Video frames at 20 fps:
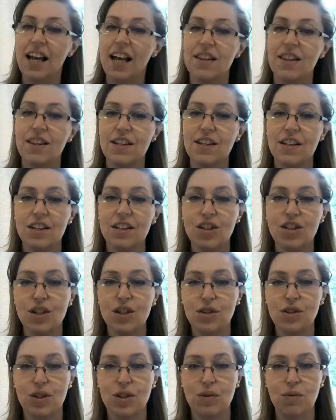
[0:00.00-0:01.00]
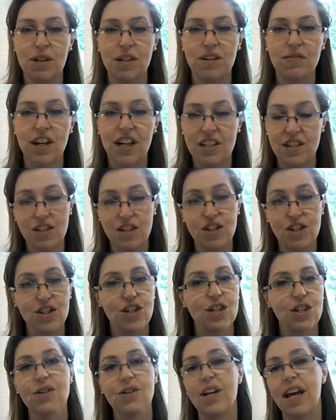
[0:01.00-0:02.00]
And the tutors will advise the
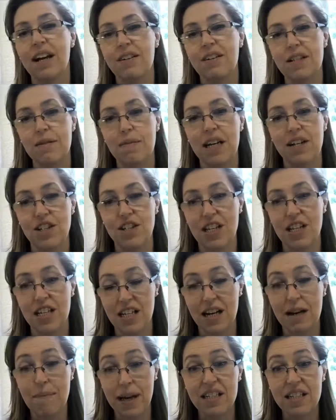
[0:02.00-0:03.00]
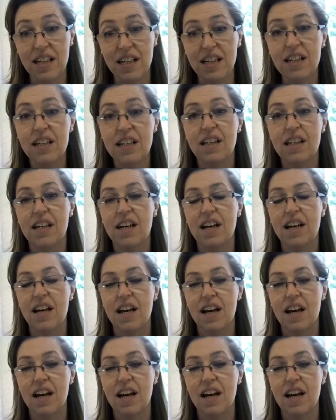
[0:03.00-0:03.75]
student how to manage their time better.